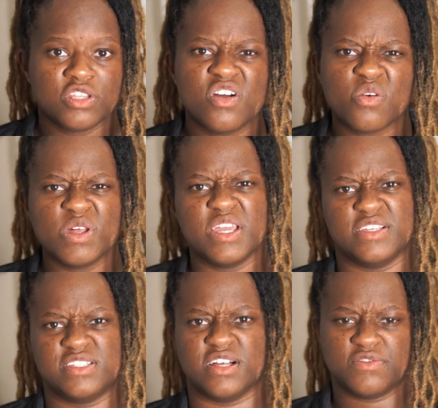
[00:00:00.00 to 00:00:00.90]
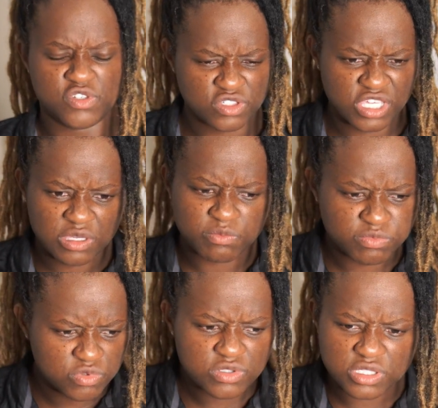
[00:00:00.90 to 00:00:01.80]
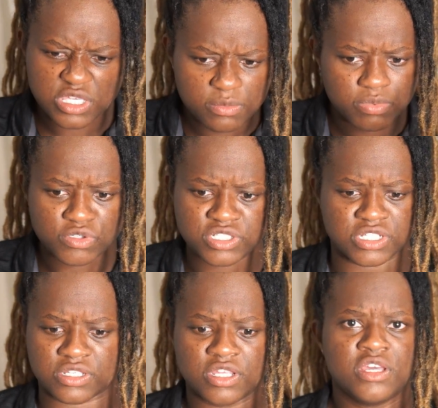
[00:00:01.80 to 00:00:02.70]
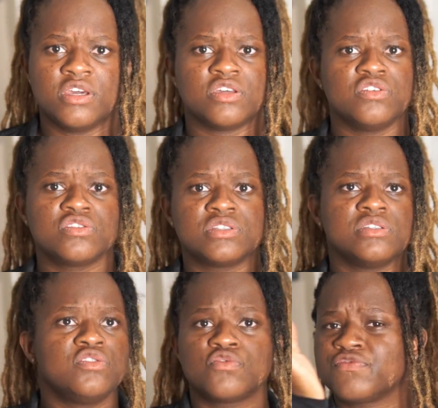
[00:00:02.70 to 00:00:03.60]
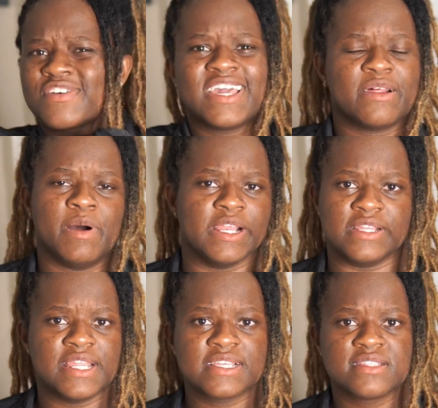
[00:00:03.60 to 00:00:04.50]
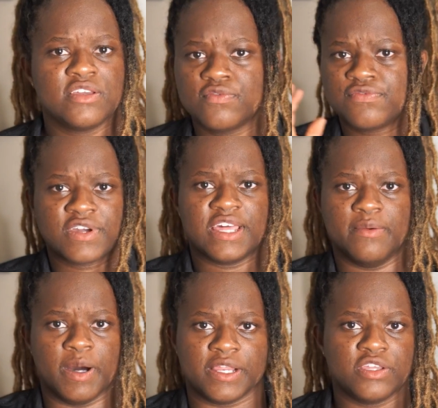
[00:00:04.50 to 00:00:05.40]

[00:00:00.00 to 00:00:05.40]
Don't quit on yourself. You just keep pushing. You just forget about it. Next day you forget about it.